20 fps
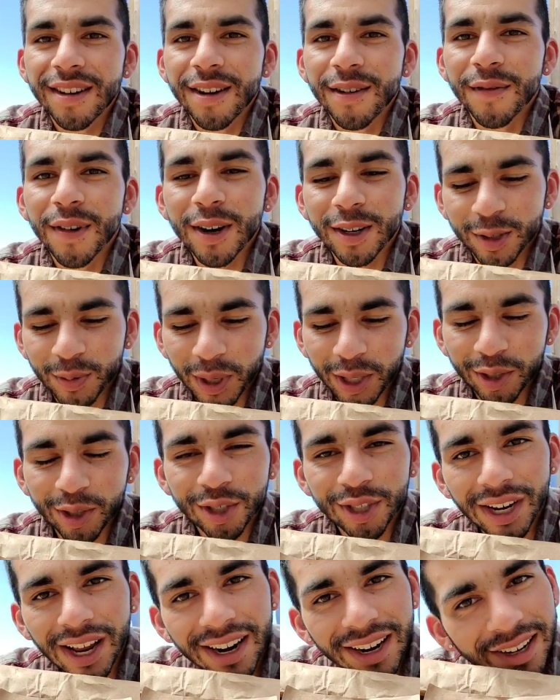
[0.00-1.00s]
Very special
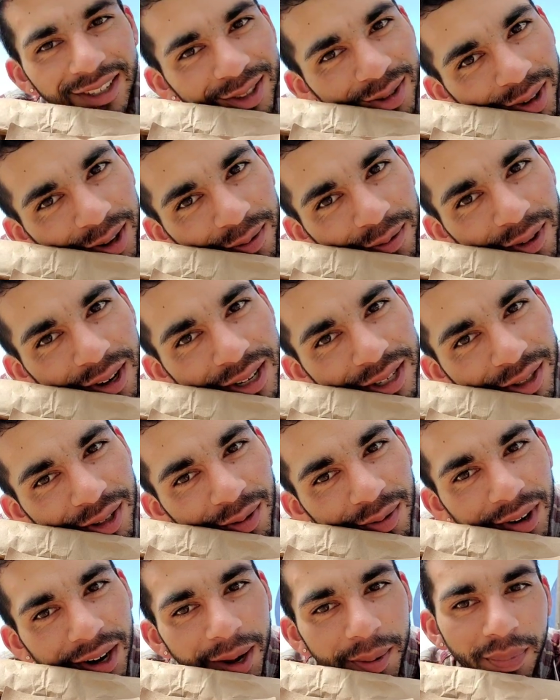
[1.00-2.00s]
shout out to our friends
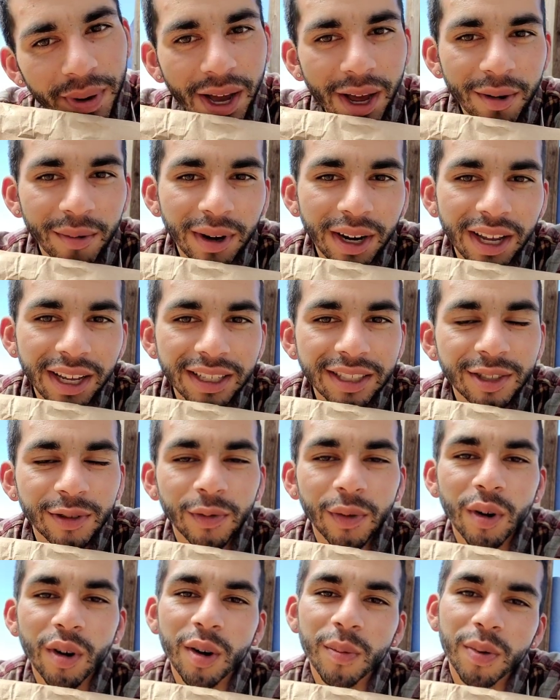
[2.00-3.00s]
over at Pie Ranch
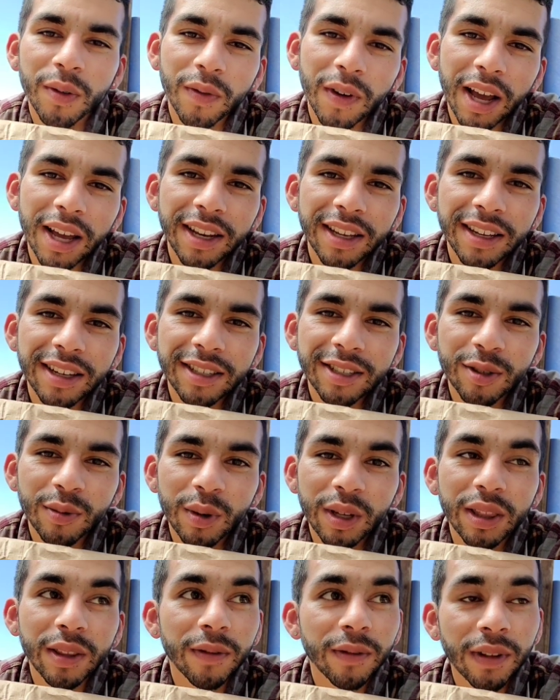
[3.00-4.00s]
for providing us
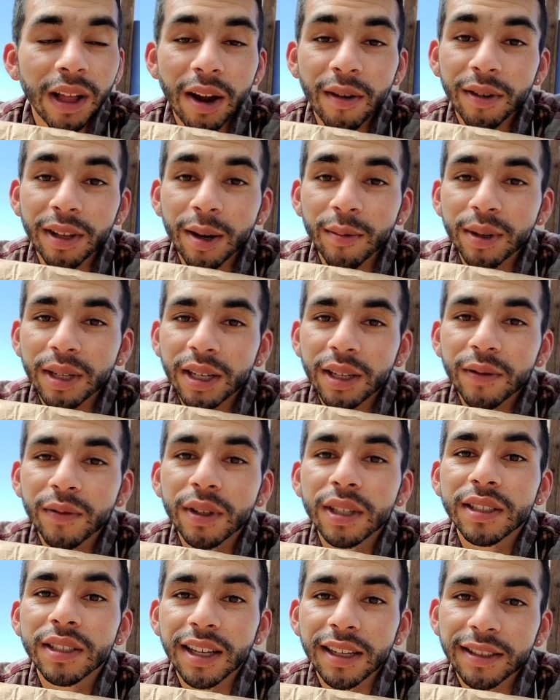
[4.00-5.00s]
with the flour that we need for
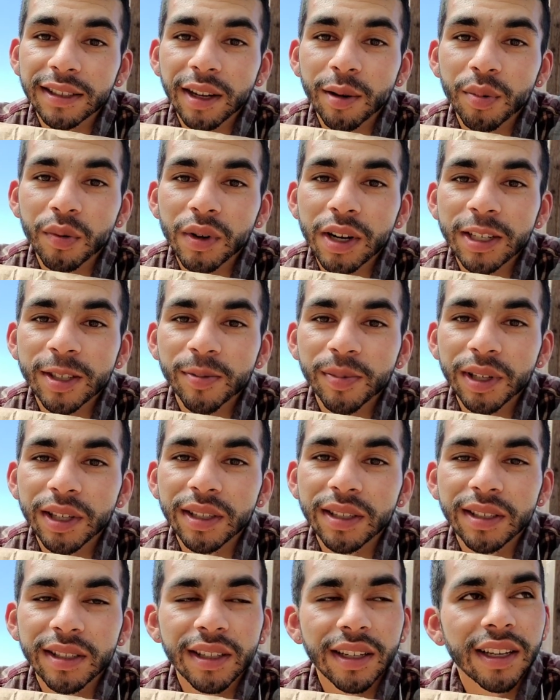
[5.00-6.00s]
these next couple
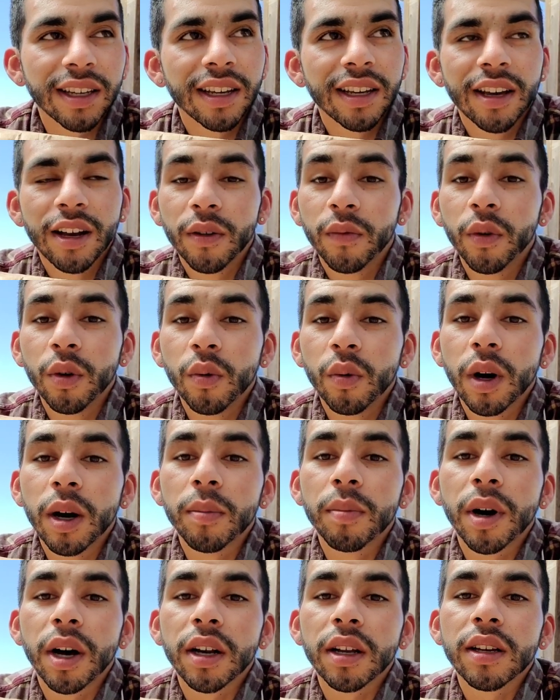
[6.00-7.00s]
recipes. FoodWhat
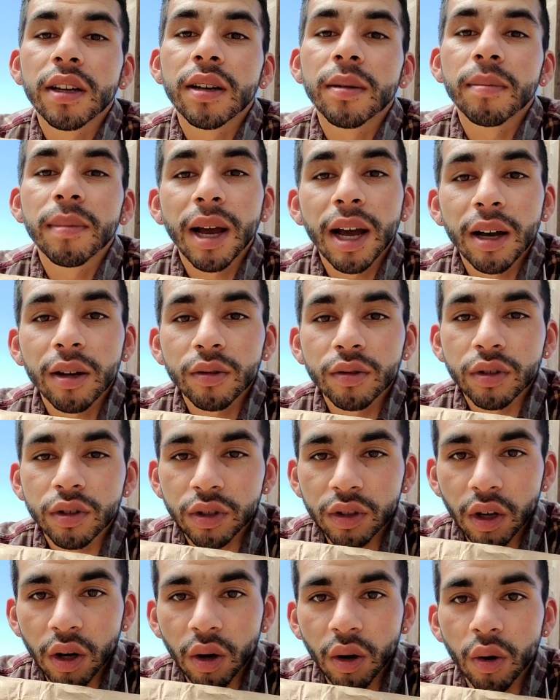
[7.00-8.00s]
bought a good amount,
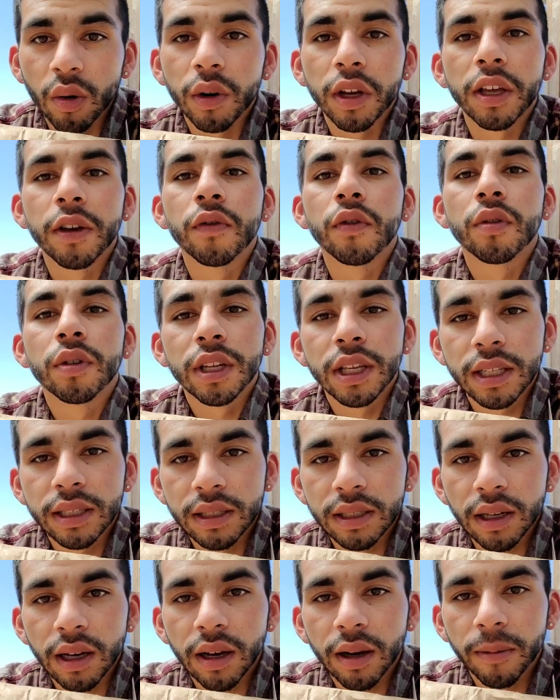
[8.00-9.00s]
so if you need
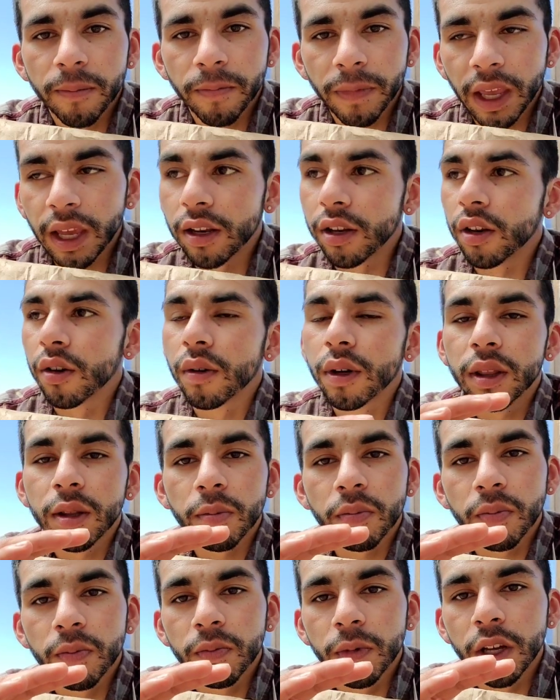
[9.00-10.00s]
some and you're in
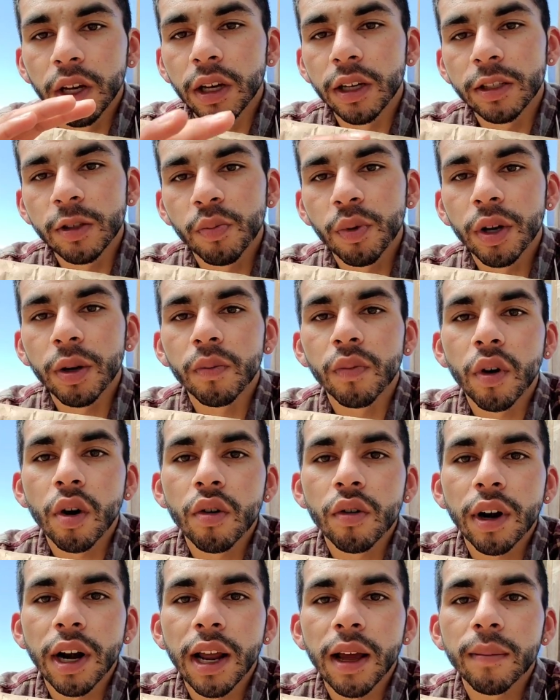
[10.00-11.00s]
the spring
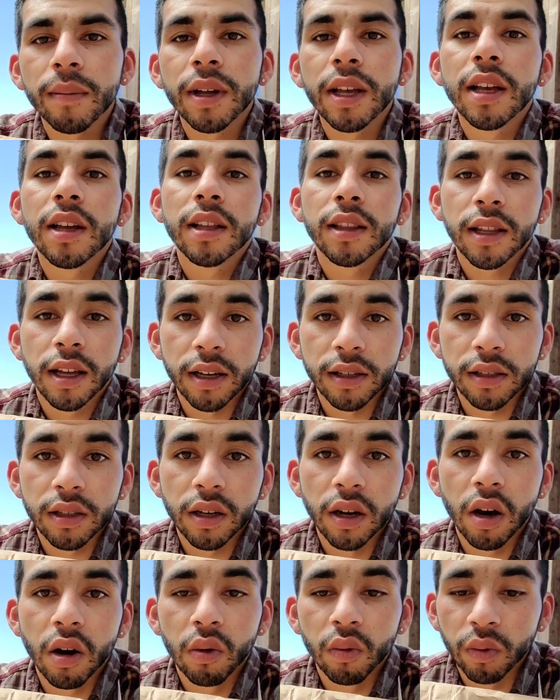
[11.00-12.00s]
program, let us
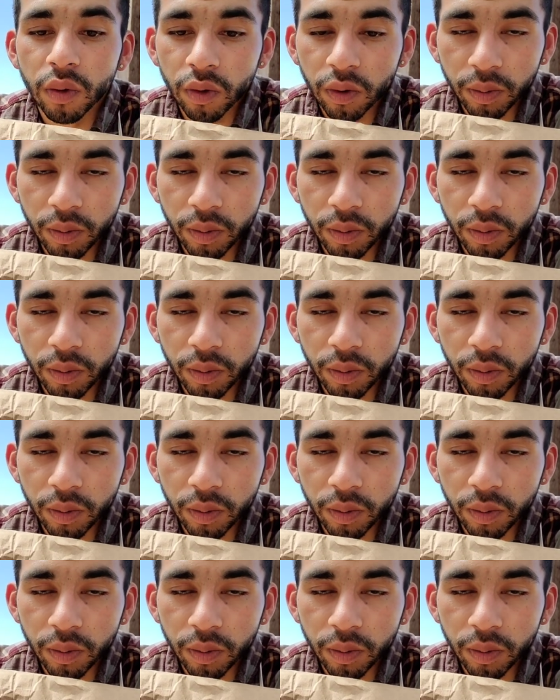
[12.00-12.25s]
know and we will